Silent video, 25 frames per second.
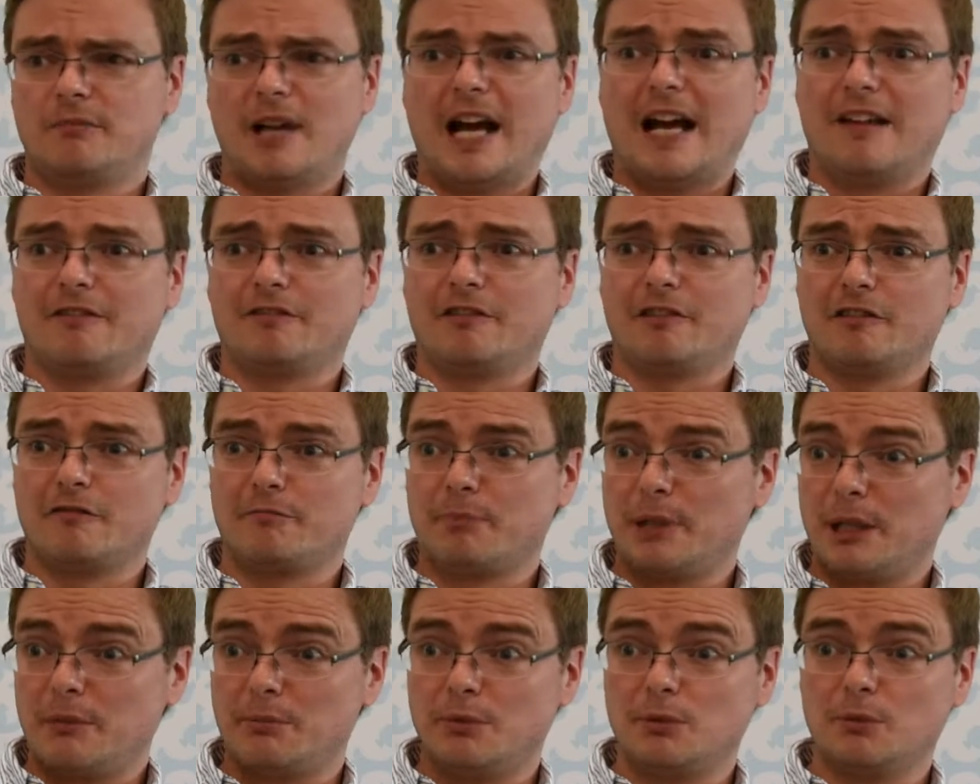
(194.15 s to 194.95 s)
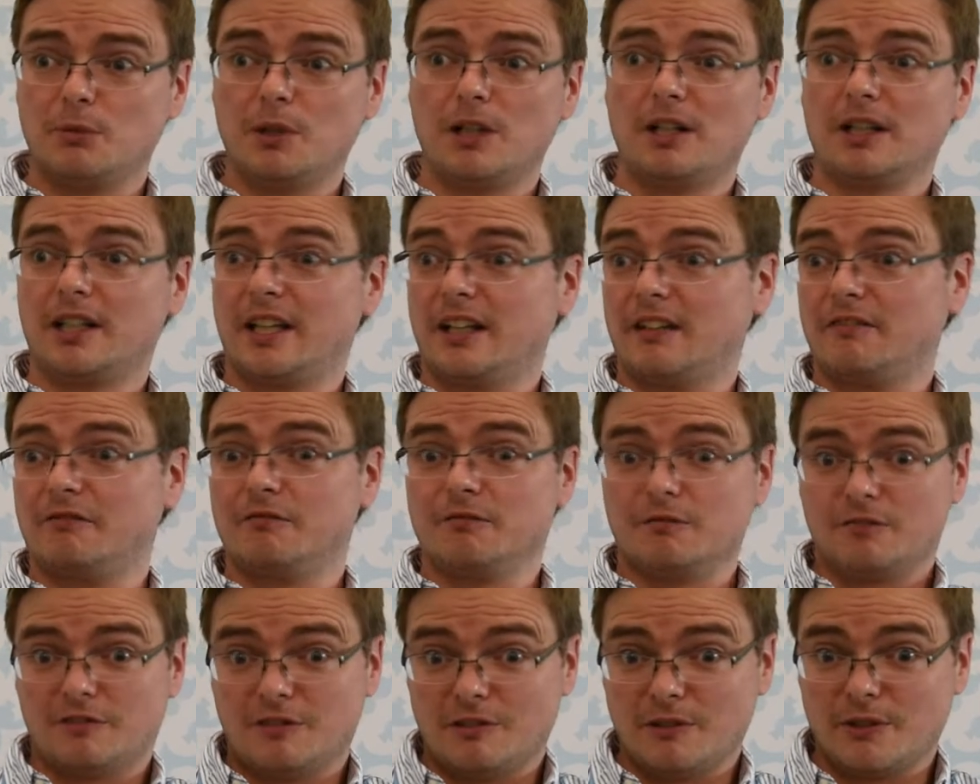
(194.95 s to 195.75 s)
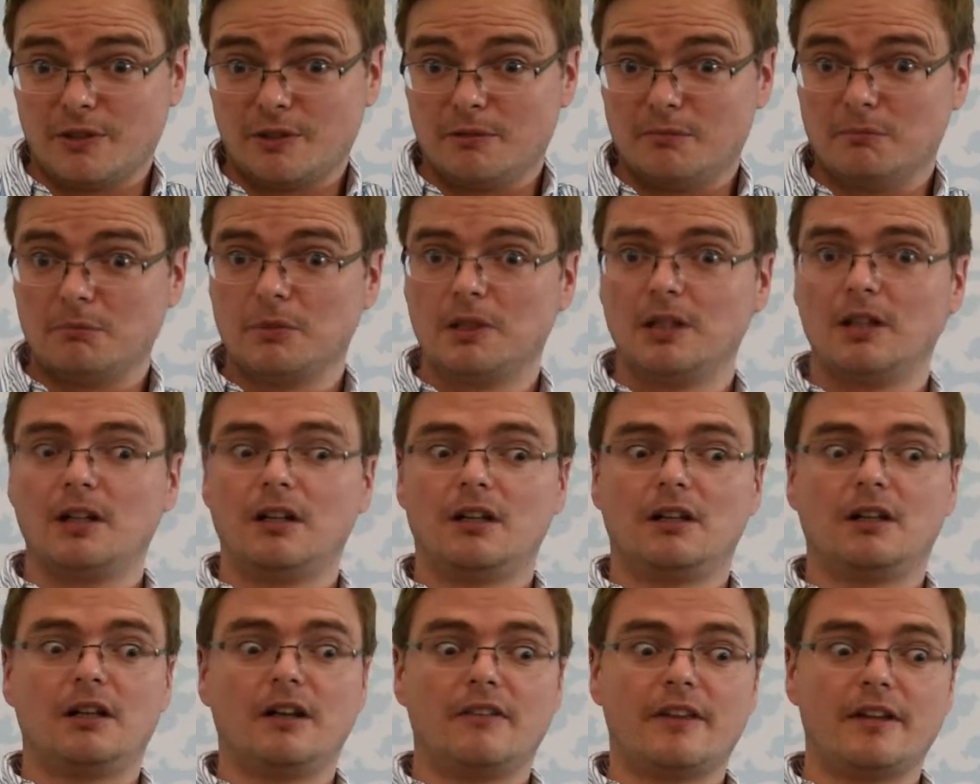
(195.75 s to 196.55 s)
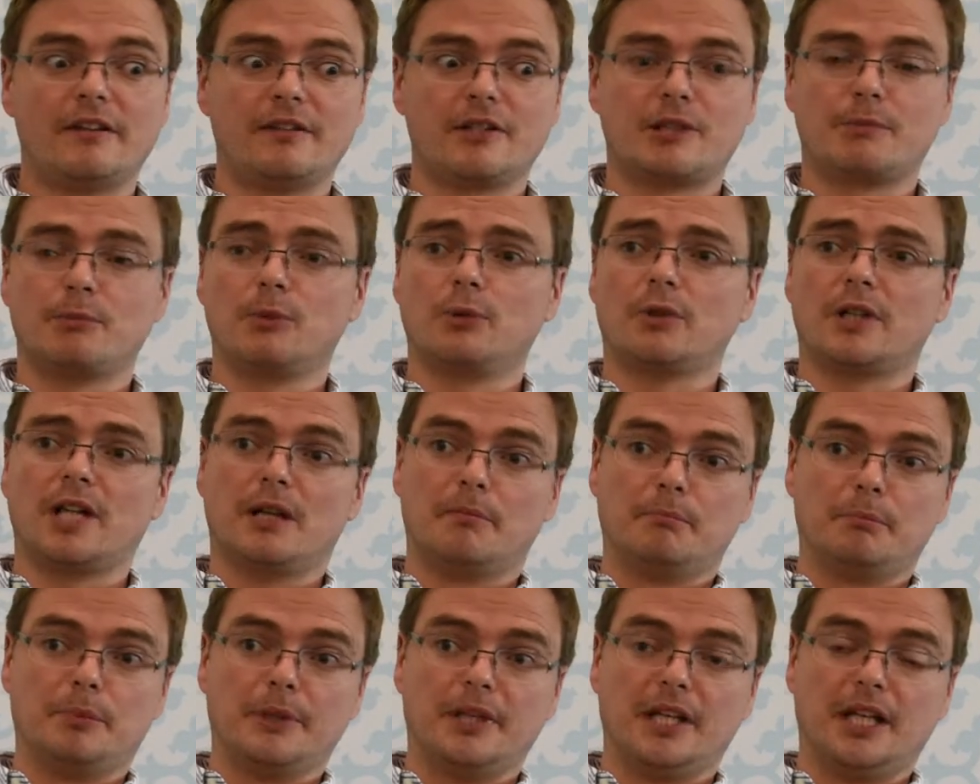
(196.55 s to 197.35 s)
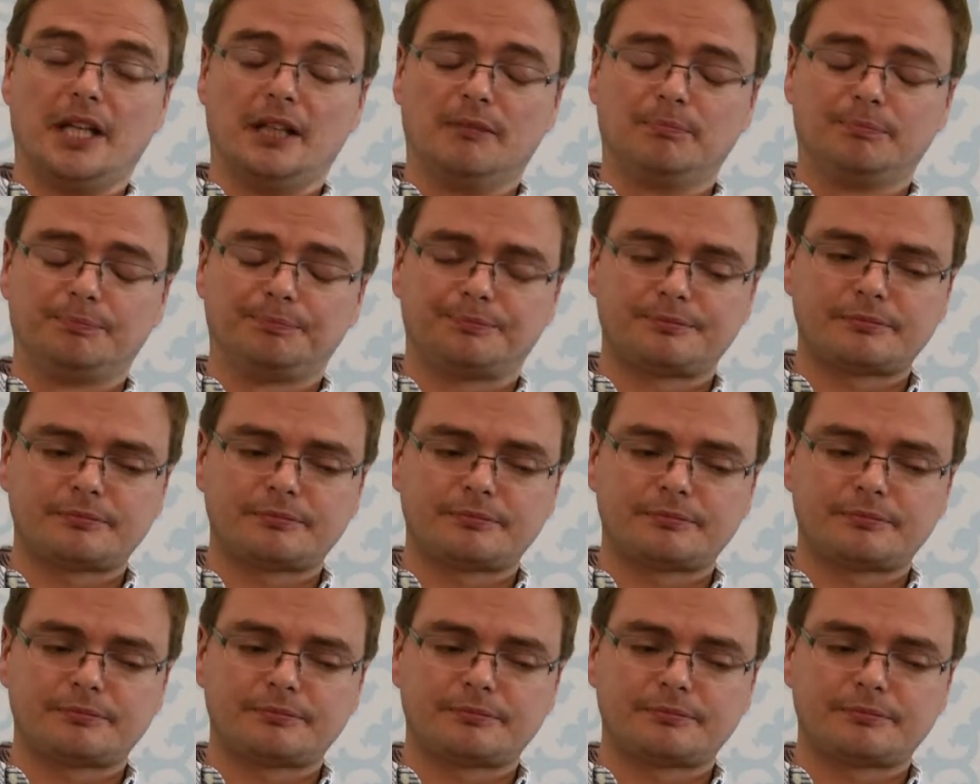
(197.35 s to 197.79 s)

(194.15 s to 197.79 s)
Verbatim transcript: handful of people working for them and they're a small company.